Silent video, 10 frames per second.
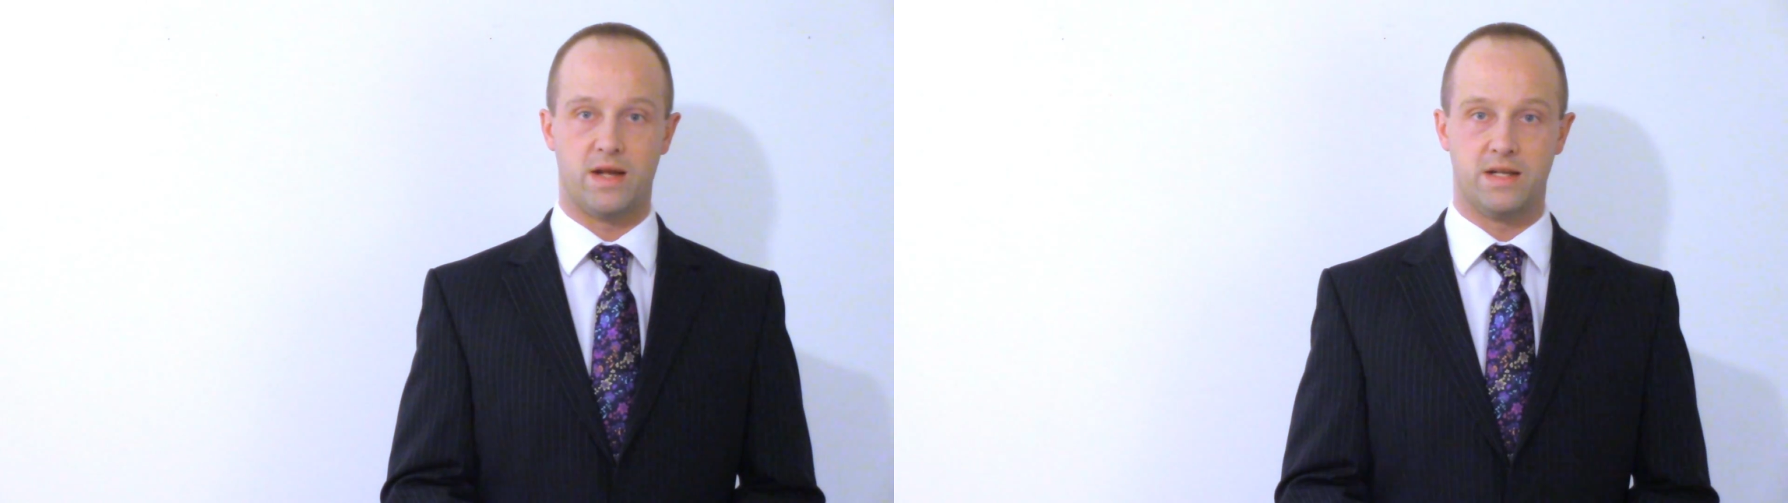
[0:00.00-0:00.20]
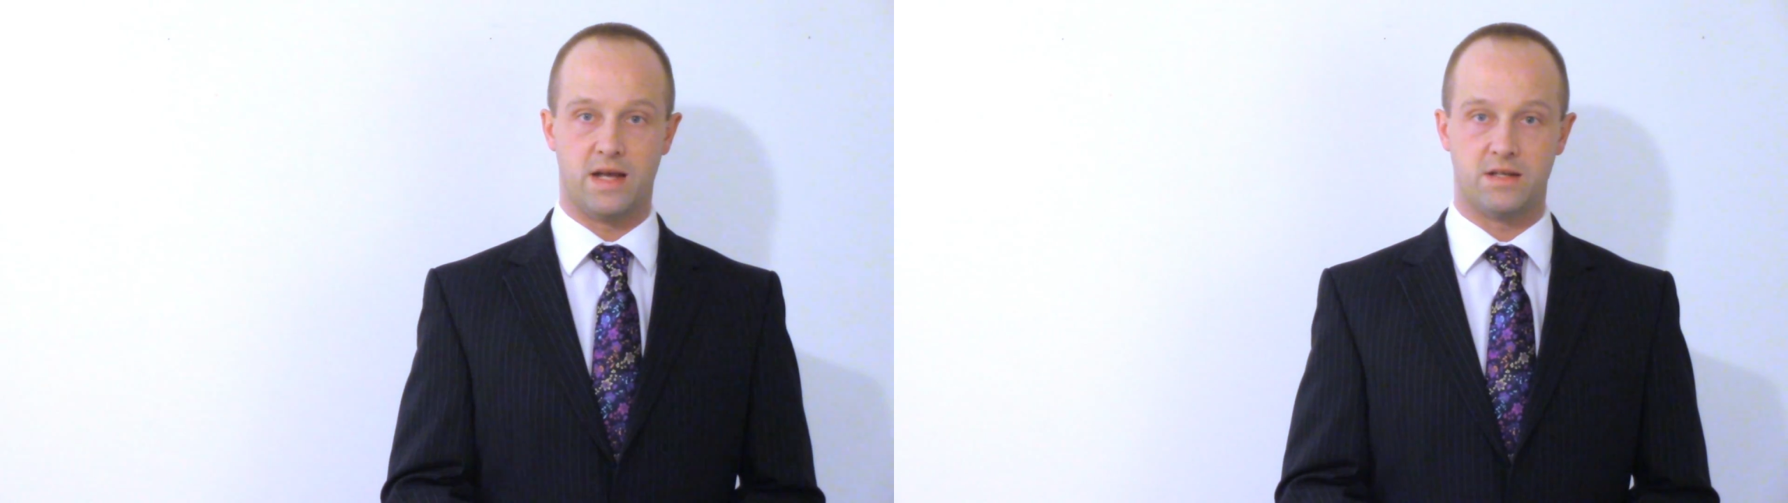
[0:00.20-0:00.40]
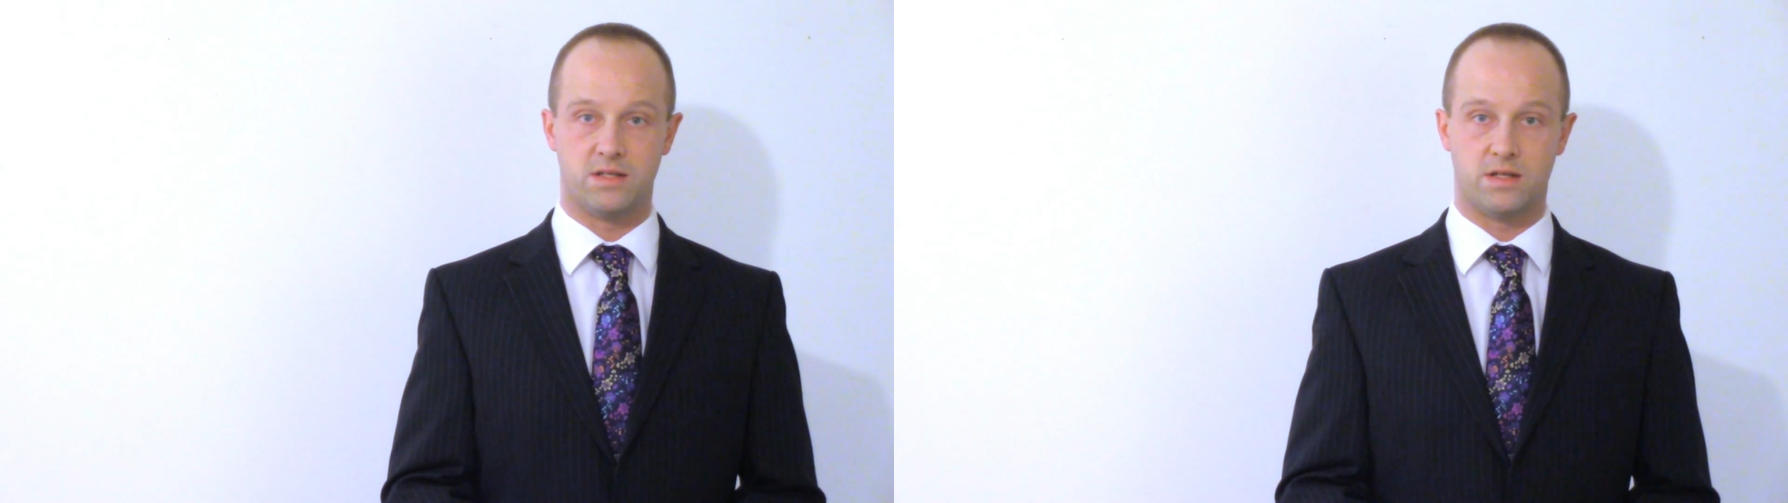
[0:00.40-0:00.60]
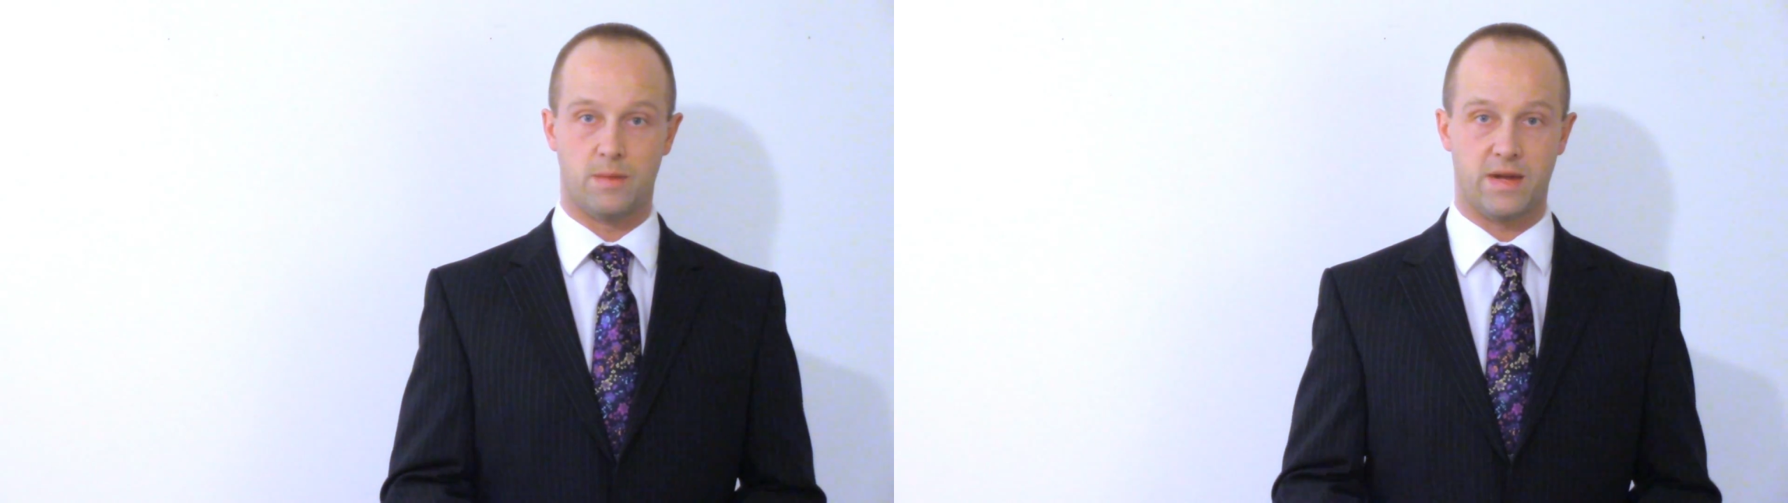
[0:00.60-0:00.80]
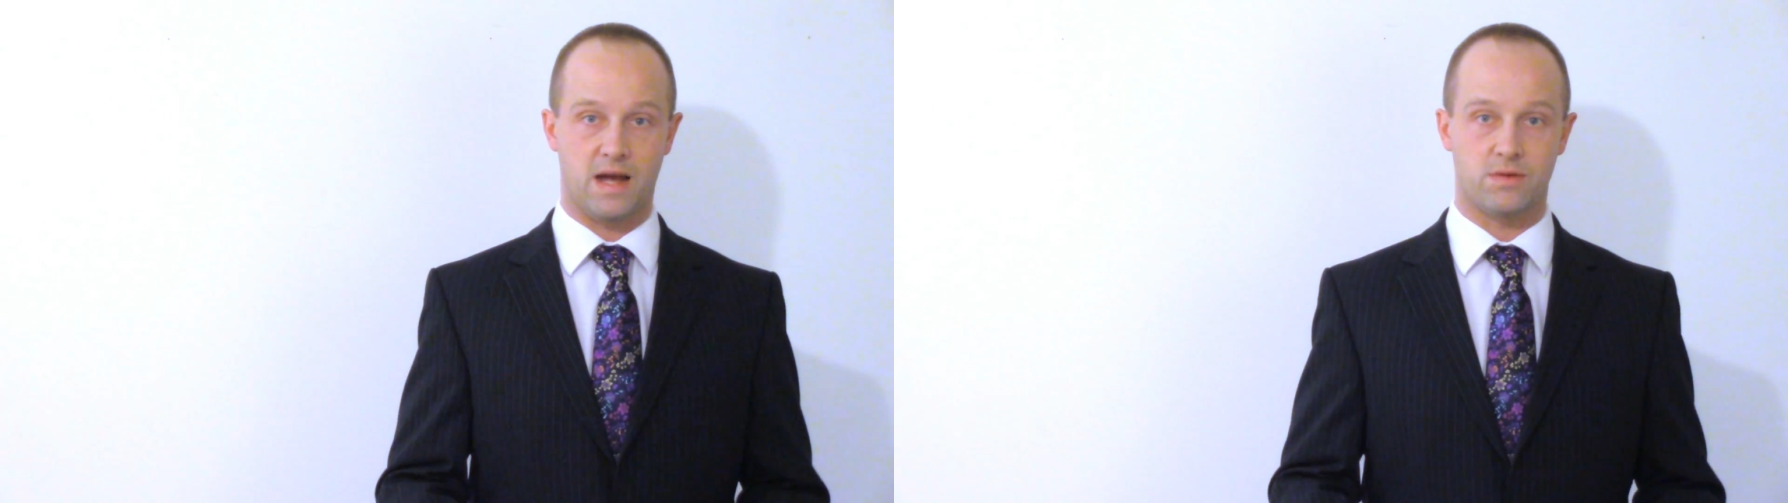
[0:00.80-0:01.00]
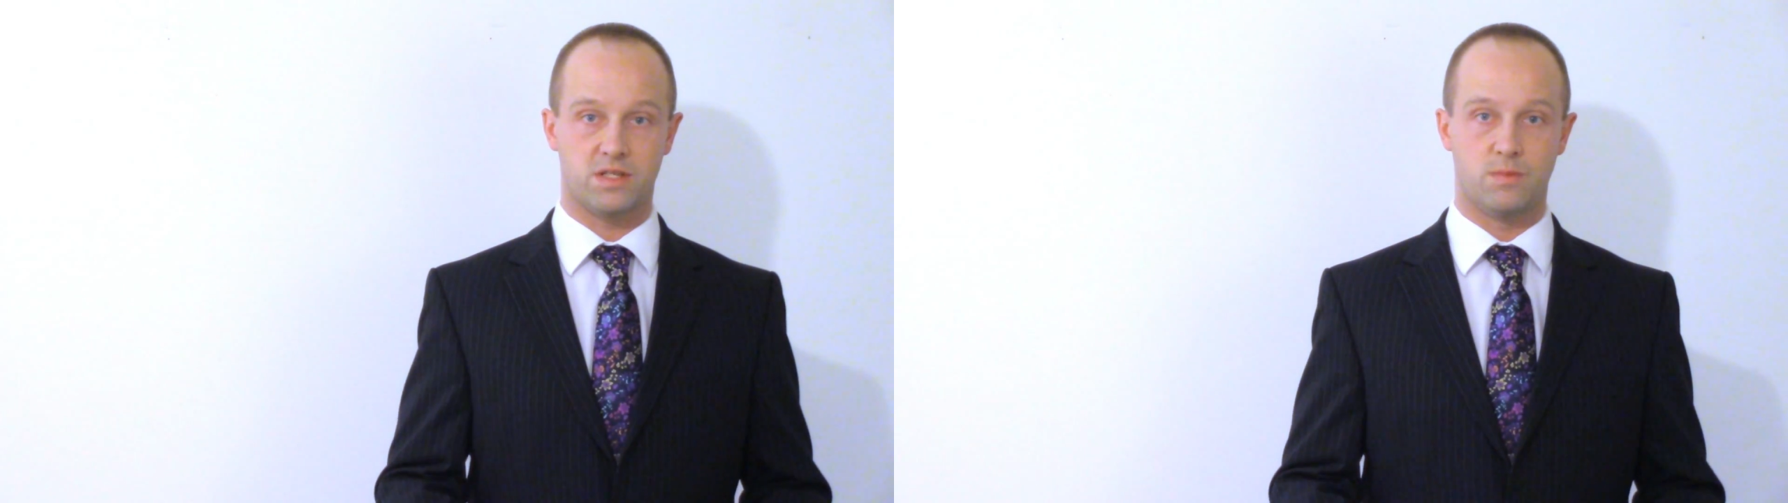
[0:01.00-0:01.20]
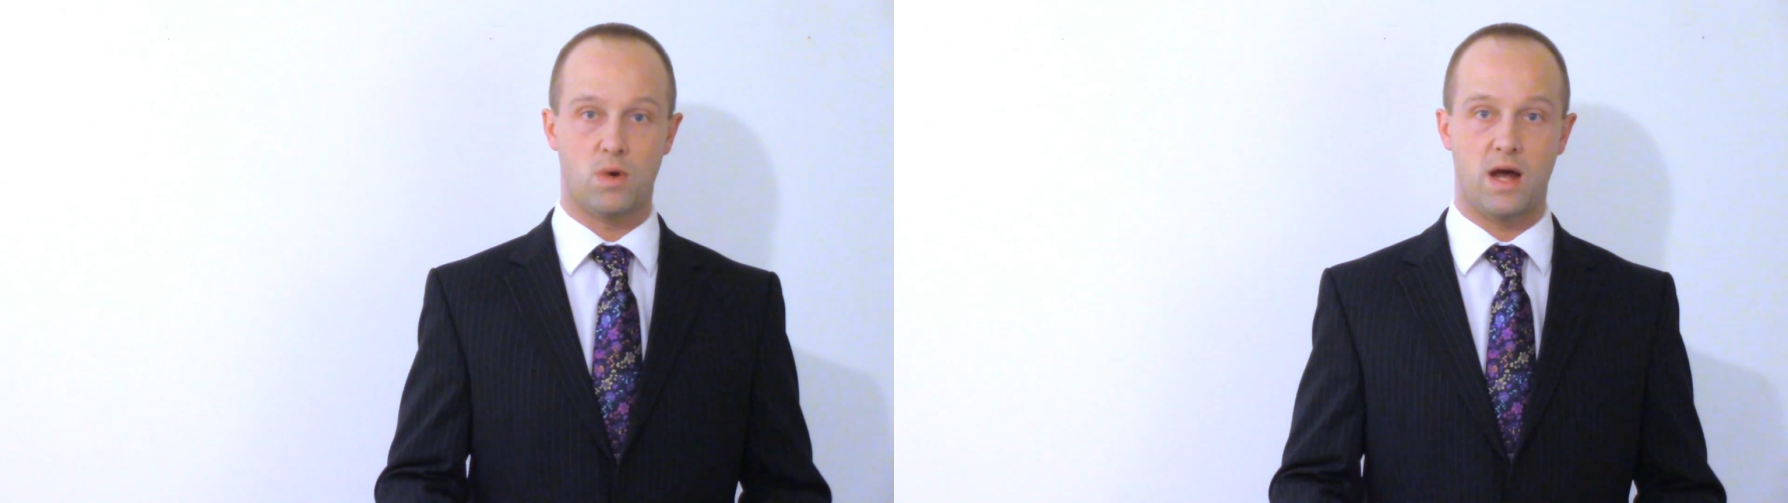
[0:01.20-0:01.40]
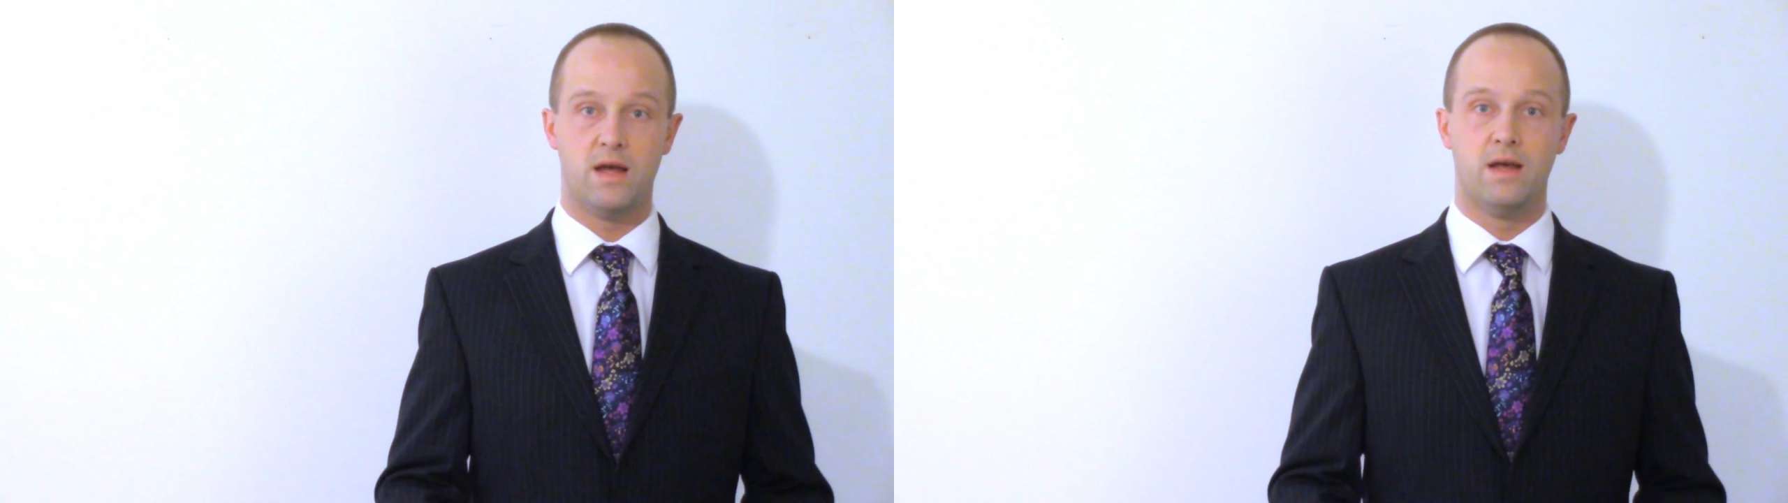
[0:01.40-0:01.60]
radiation coming out
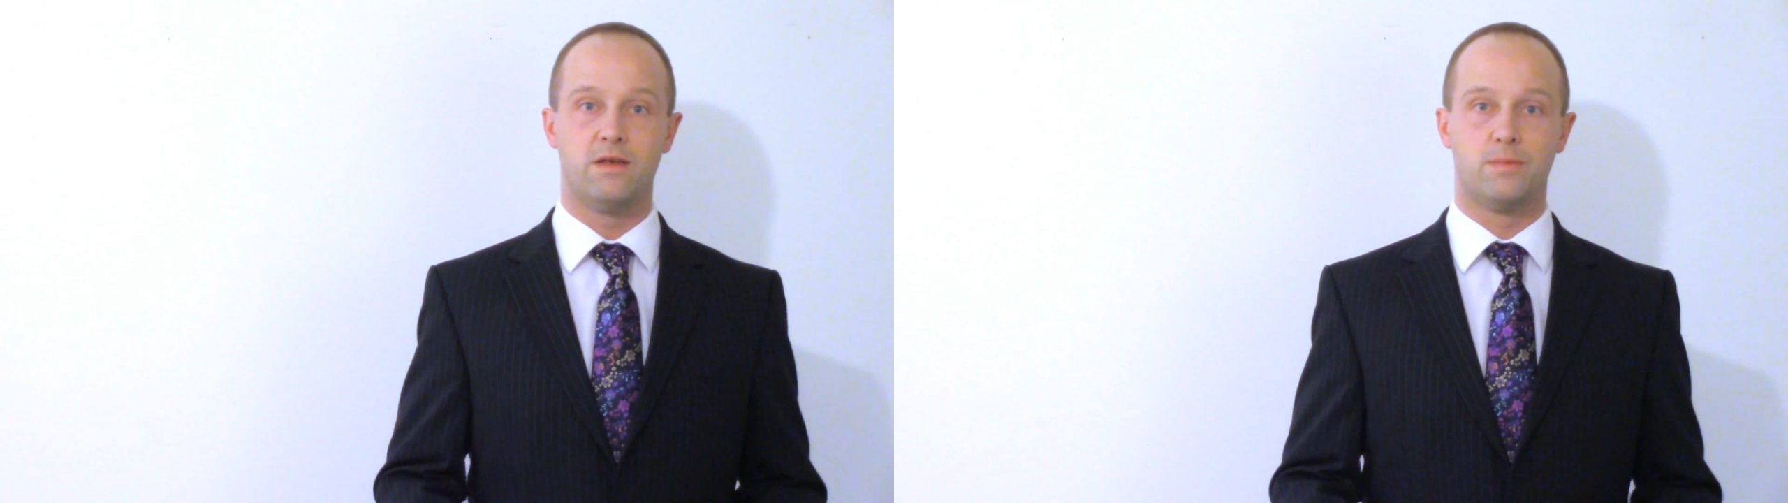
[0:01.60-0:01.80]
somewhere,